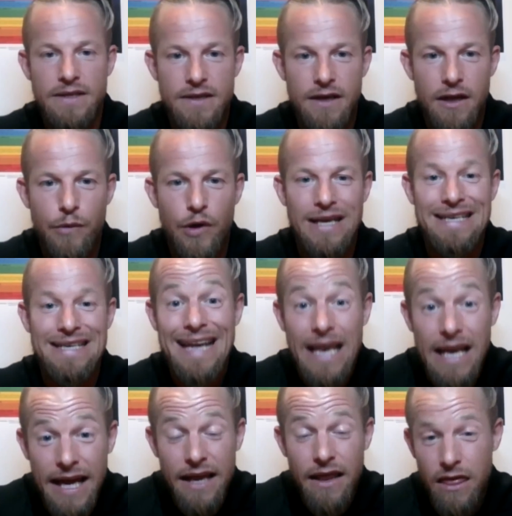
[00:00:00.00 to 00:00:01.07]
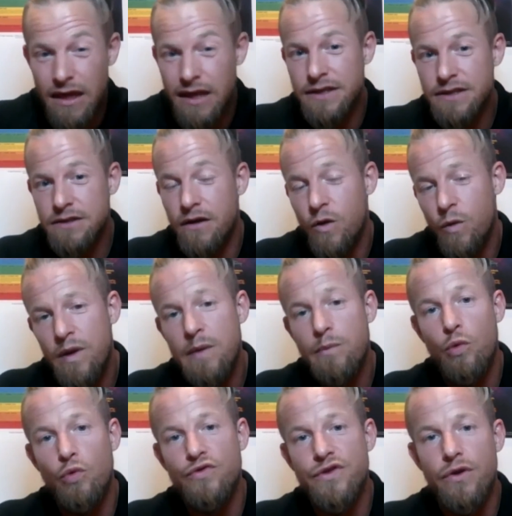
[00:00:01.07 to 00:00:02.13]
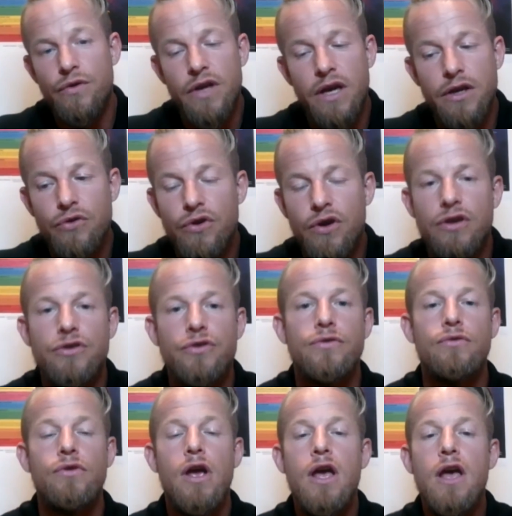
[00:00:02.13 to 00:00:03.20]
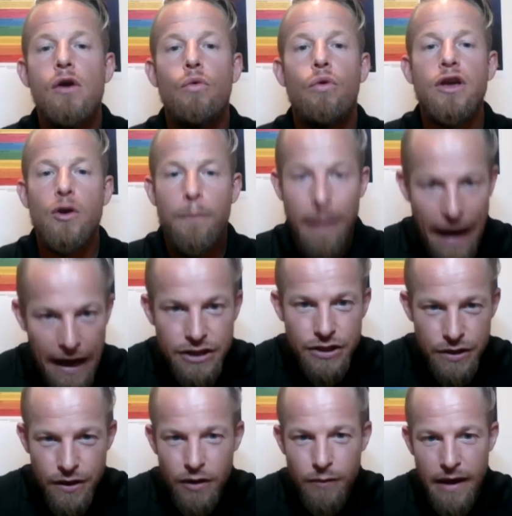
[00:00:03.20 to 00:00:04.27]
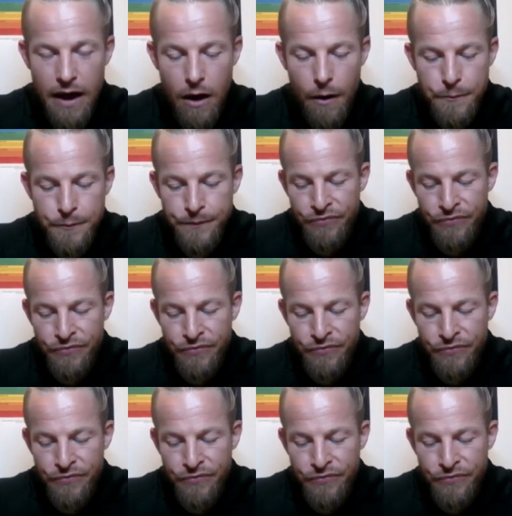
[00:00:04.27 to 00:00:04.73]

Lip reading: celebrate, and delegate things to other people so that you can do what you're passionate about.